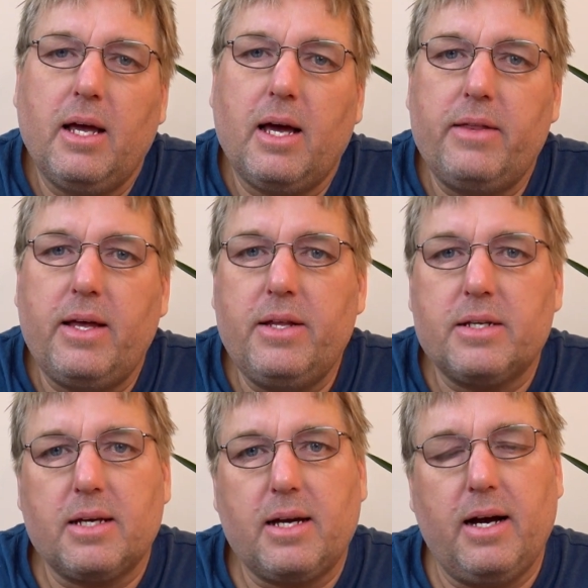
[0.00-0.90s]
And then
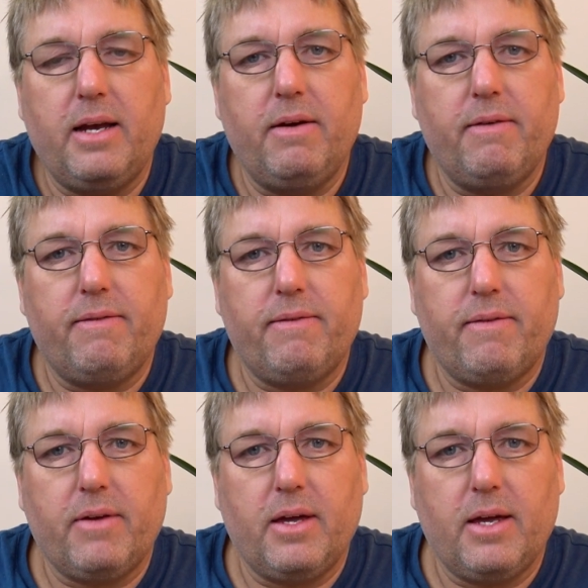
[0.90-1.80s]
there's a kind
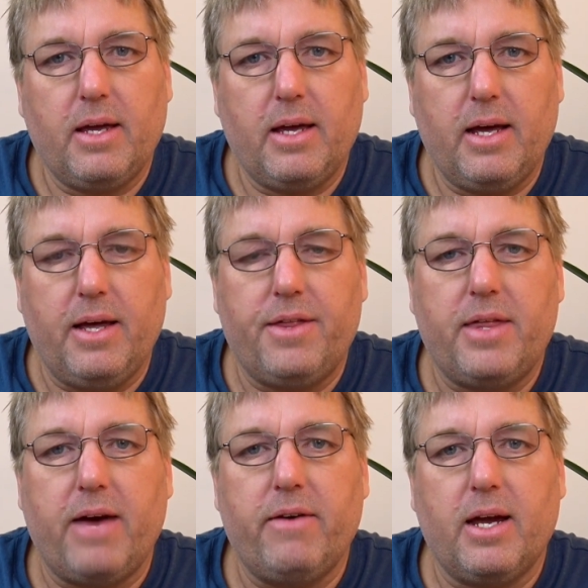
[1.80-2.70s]
of
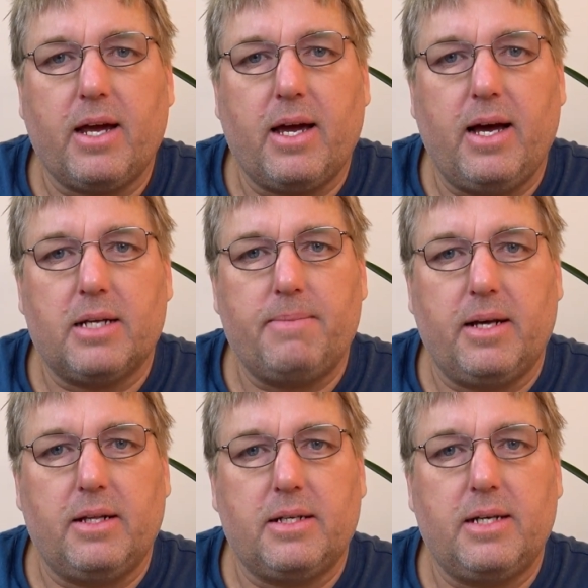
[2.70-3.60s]
etheric
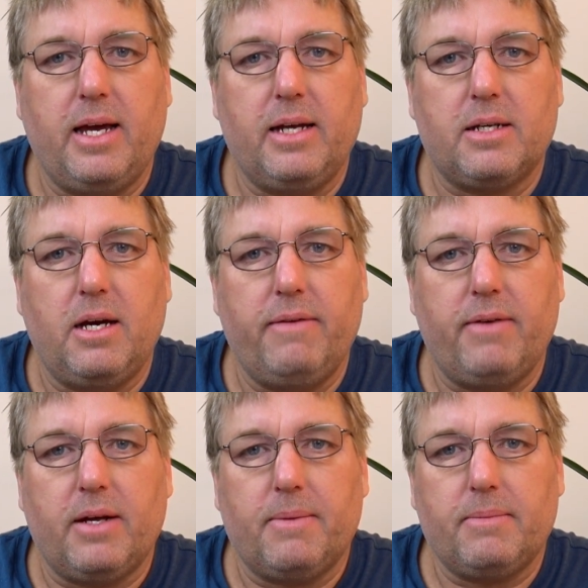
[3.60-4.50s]
aspect that takes
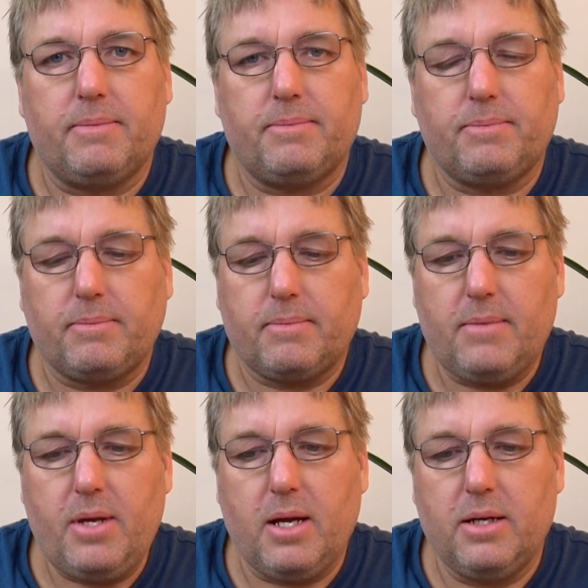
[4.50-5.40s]
over.
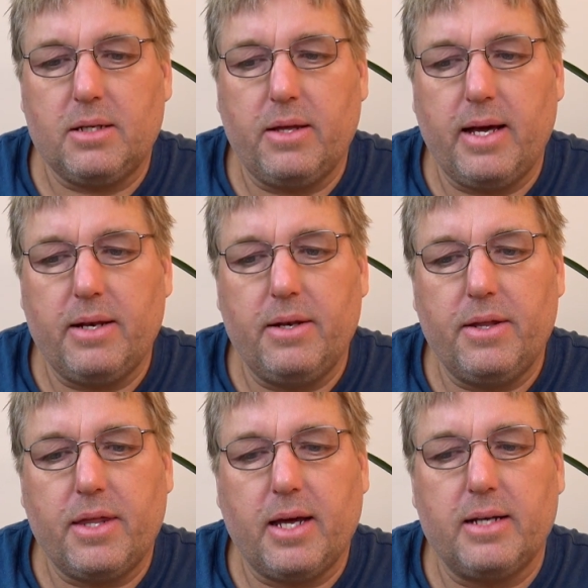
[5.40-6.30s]
So then
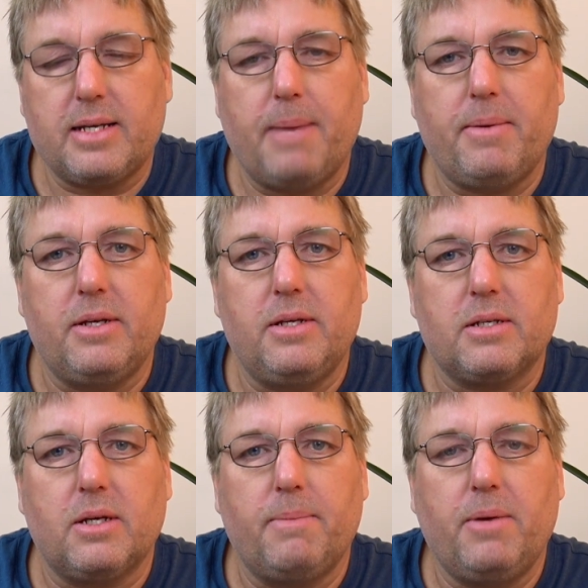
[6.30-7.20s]
things happen
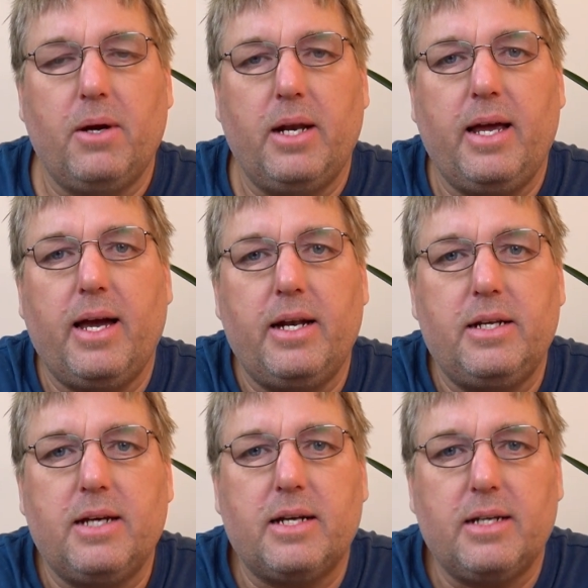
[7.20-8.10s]
just on a purely
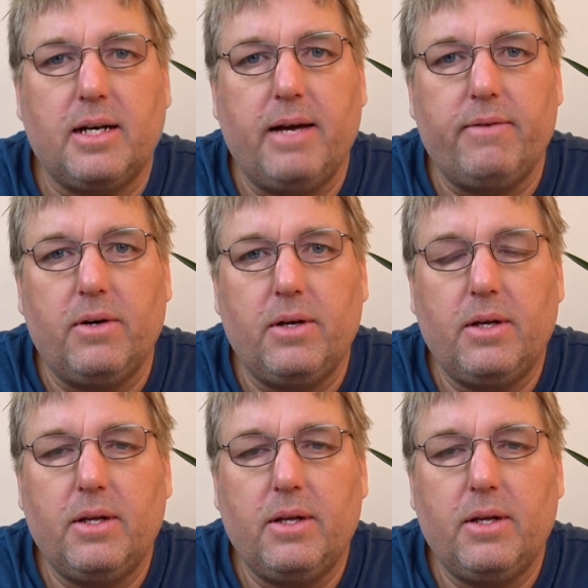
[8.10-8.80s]
energetic level.